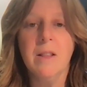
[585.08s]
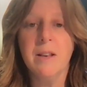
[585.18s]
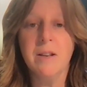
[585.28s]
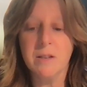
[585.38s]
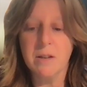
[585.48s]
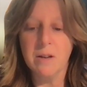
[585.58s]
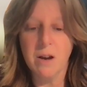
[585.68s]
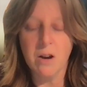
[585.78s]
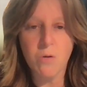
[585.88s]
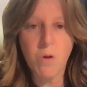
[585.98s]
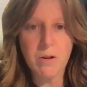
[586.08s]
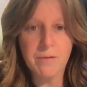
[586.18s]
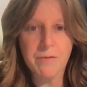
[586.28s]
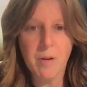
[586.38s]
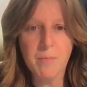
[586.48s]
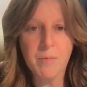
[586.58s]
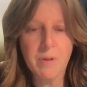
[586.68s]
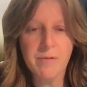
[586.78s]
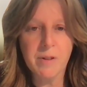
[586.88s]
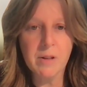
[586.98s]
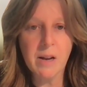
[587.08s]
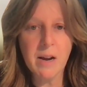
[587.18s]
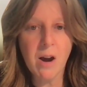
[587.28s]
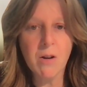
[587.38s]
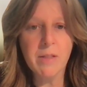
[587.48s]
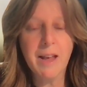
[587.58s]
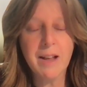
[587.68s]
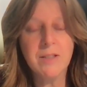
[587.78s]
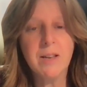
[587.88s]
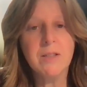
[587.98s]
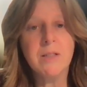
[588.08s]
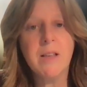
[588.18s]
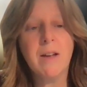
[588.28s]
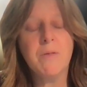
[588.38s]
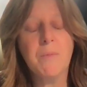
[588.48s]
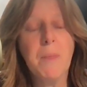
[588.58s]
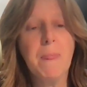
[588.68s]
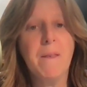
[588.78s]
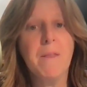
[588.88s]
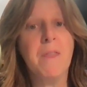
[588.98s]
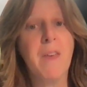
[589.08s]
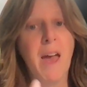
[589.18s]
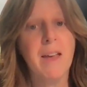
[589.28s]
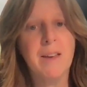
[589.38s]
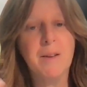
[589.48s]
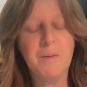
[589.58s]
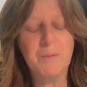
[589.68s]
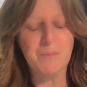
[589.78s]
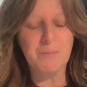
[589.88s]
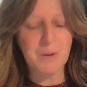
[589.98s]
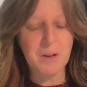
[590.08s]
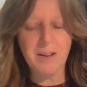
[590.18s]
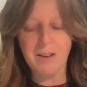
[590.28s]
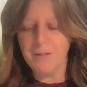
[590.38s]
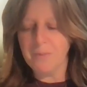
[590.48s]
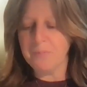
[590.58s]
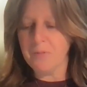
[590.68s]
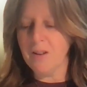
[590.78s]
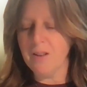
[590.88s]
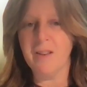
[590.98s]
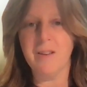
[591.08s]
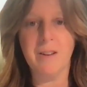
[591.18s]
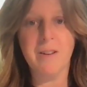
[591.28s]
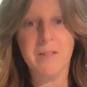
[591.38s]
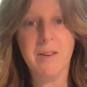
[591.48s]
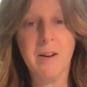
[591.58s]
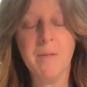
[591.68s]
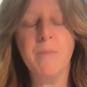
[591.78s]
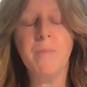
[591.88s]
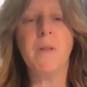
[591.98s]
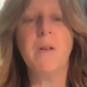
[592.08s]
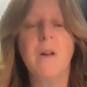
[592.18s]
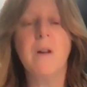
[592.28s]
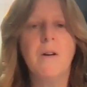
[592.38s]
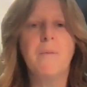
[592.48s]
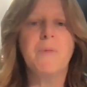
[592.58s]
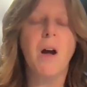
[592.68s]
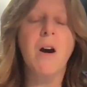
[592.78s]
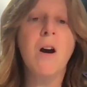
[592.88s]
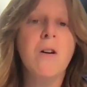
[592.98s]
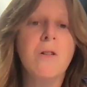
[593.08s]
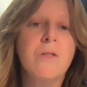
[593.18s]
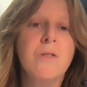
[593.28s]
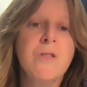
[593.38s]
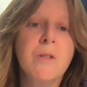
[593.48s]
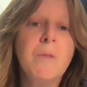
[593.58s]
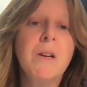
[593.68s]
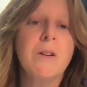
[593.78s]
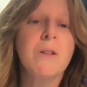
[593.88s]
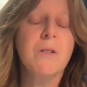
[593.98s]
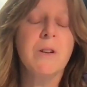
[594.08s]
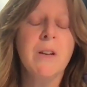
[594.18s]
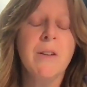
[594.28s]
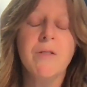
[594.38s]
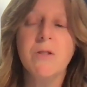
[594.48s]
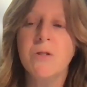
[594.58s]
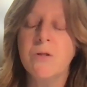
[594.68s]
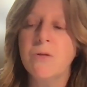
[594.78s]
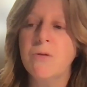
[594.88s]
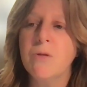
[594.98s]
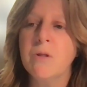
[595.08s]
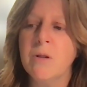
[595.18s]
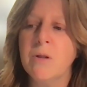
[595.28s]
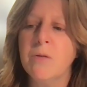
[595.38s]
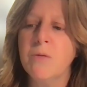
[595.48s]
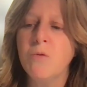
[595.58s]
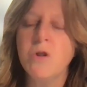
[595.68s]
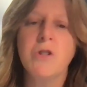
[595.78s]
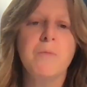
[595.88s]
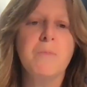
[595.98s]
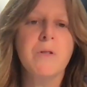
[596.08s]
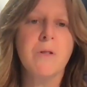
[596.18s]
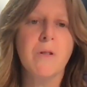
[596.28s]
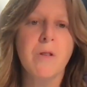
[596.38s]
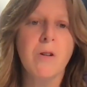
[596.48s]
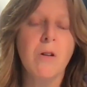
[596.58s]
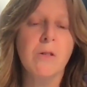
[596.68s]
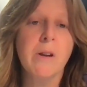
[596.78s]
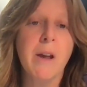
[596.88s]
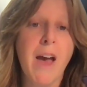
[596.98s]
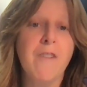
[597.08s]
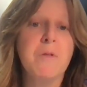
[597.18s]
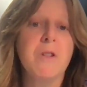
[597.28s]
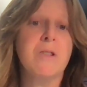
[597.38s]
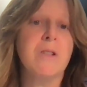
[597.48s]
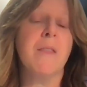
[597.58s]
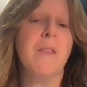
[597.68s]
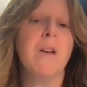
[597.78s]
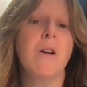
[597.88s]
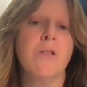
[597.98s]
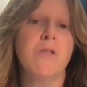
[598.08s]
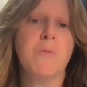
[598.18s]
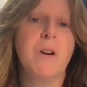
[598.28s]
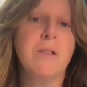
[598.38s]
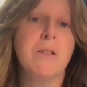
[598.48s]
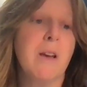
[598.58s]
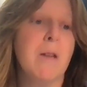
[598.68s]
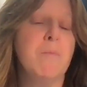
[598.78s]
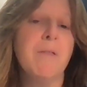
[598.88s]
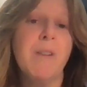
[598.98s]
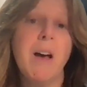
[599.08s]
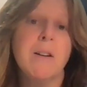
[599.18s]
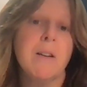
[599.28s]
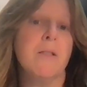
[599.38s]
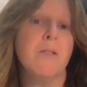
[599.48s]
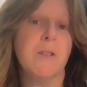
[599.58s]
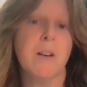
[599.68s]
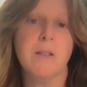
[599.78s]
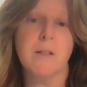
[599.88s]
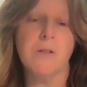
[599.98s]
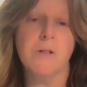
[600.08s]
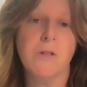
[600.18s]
there's a quote from the Vilna Gaon that says that they, being the Hasidim, are similar even to the worshippers of the golden calf, because they think God's presence can be found in the sticks and the